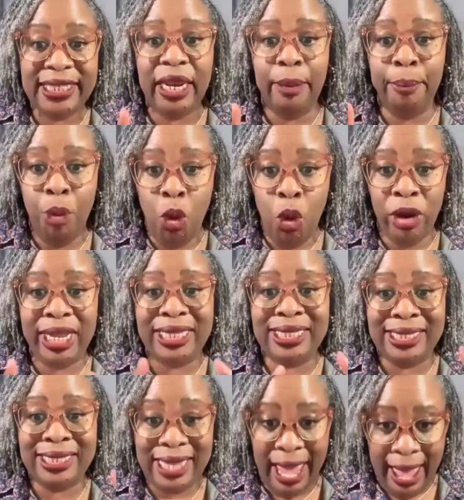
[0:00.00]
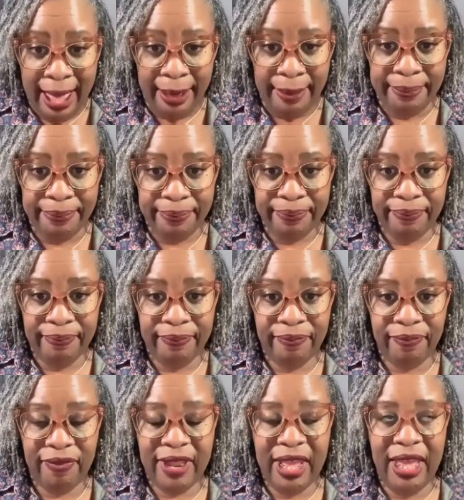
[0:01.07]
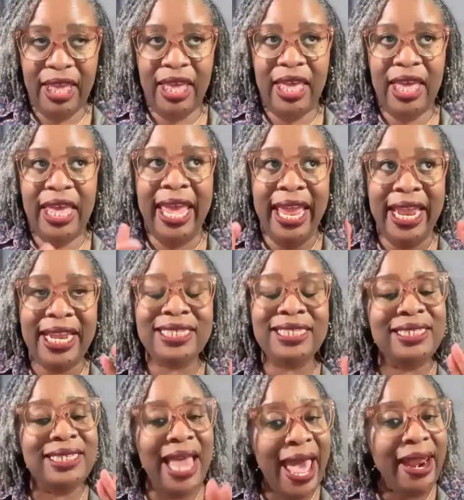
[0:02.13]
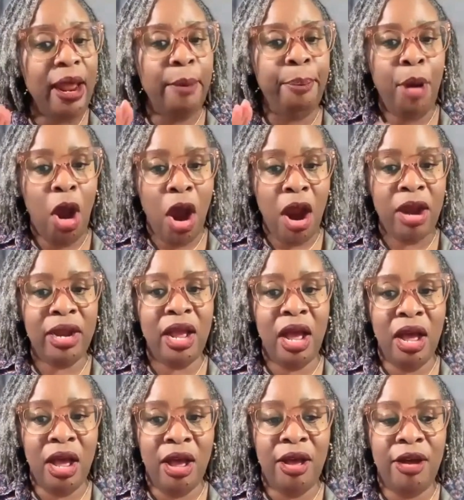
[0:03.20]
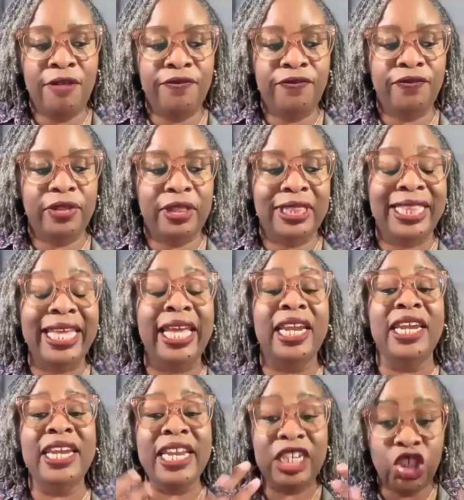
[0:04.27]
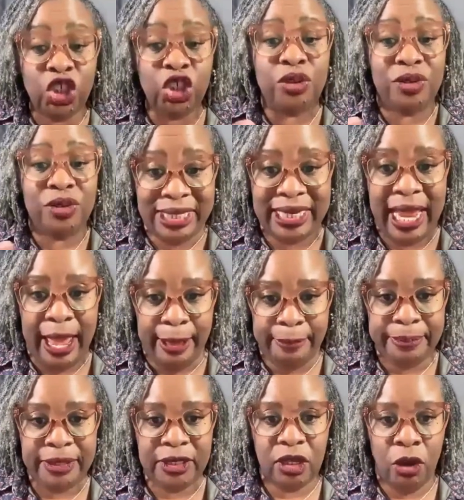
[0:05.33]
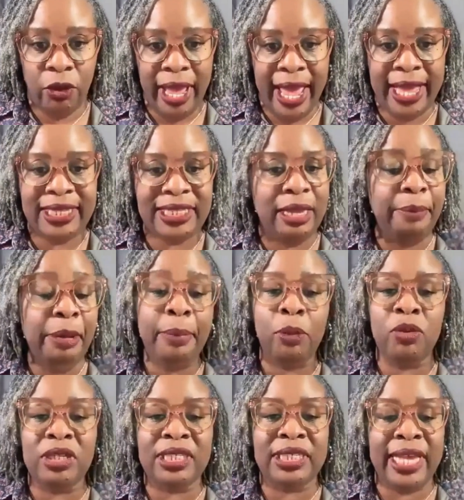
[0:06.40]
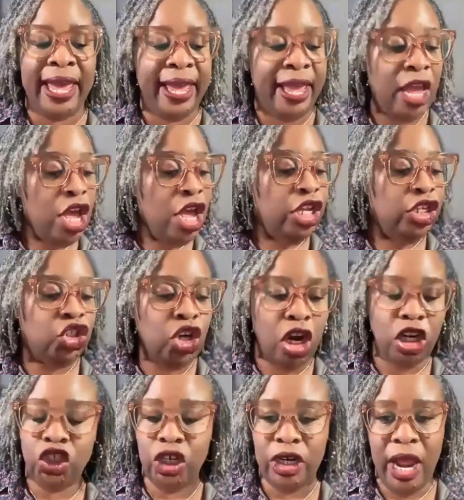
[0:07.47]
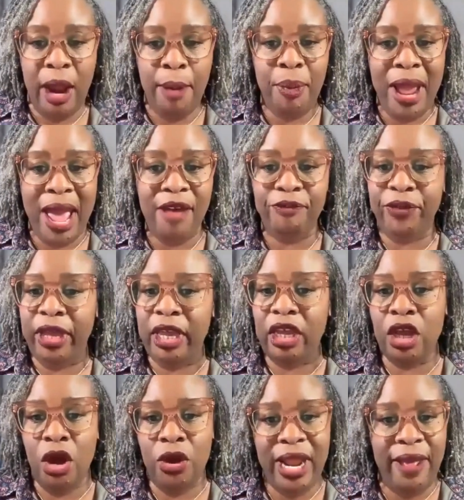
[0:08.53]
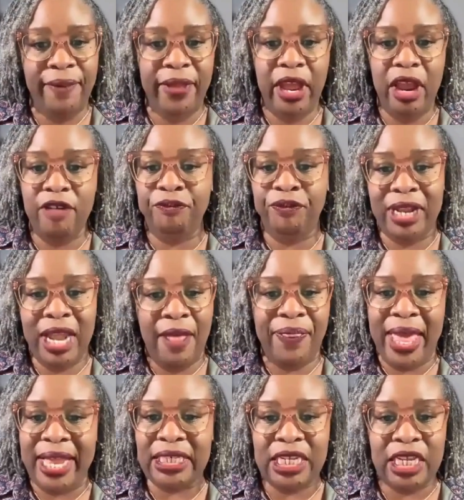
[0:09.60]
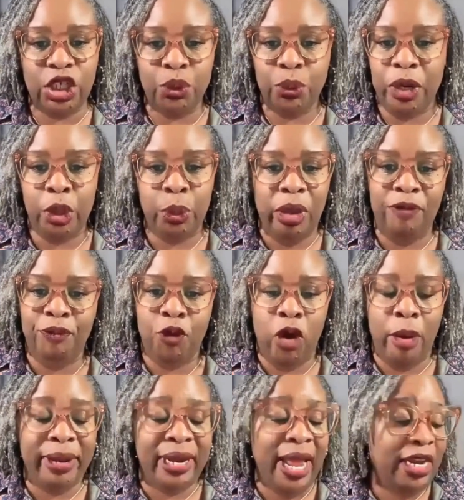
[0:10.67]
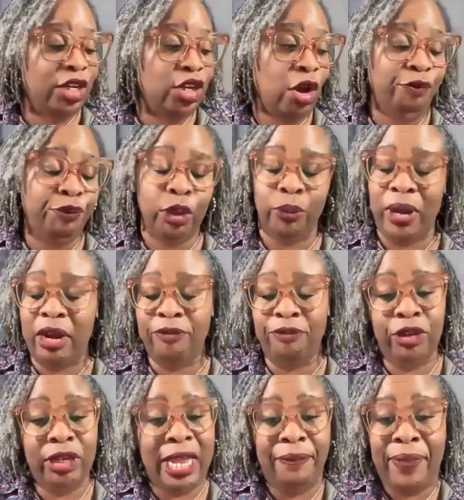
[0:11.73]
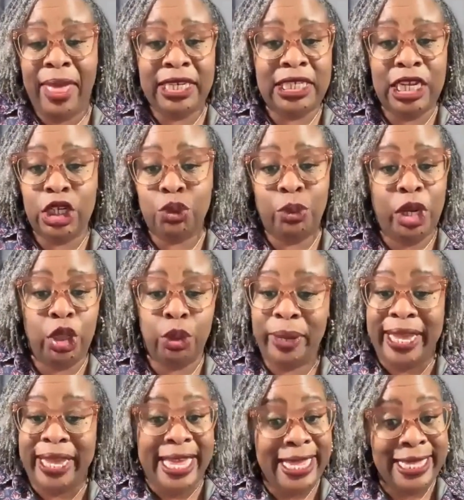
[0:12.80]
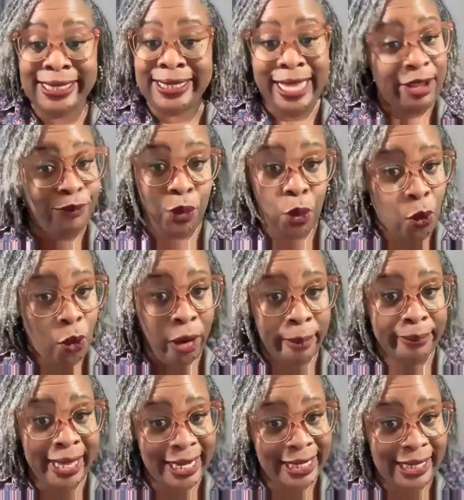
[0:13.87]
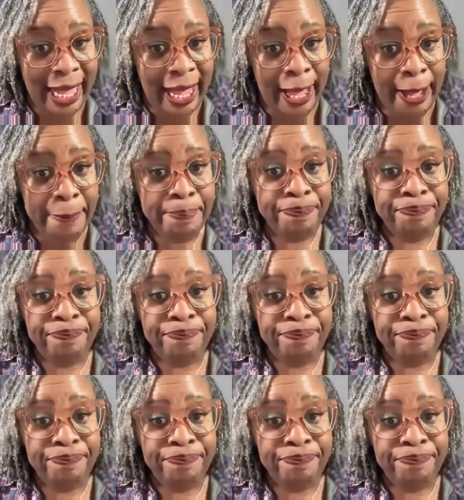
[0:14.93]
an important step, it is not a part of the initial steps. Okay. Some people will say, start your nonprofit, go down there and fill out that 1023 form. And honey, don't fool around and fill out that 1023 EZ form. You understand?